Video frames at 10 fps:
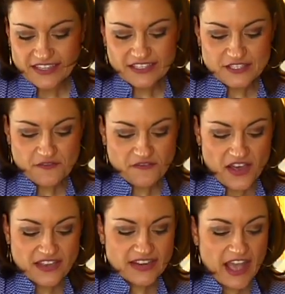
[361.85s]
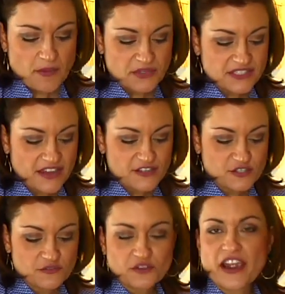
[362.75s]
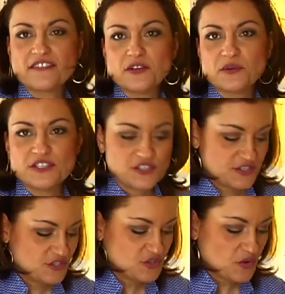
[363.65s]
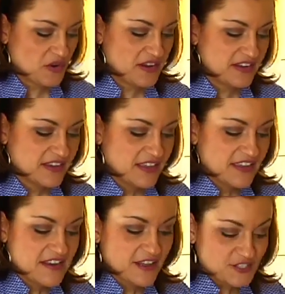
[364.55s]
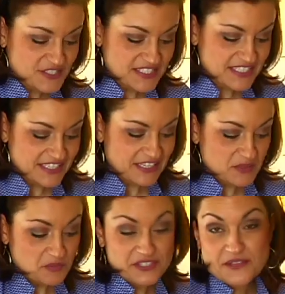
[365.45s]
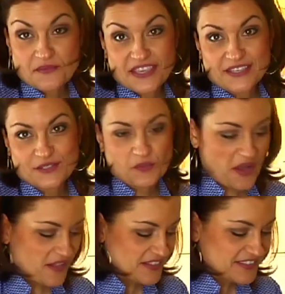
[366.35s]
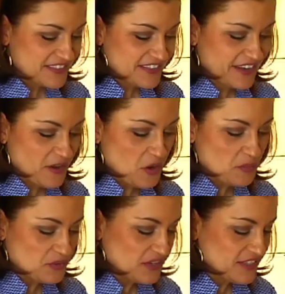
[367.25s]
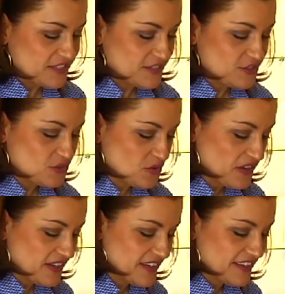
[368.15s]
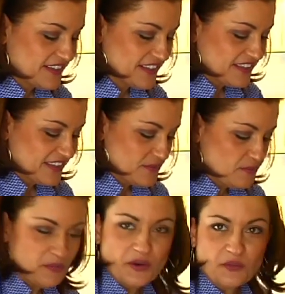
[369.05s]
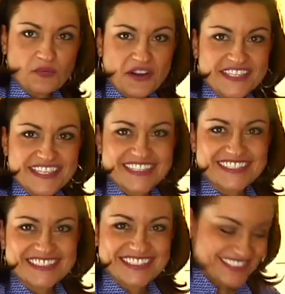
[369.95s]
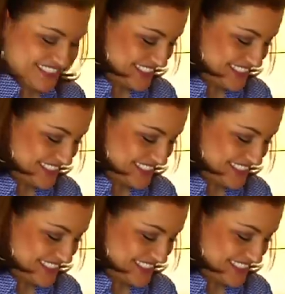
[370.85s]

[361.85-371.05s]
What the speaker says: It's a fun appetizer for everyone to enjoy, not just to eat, but to make as well. And I hope you get to enjoy both processes.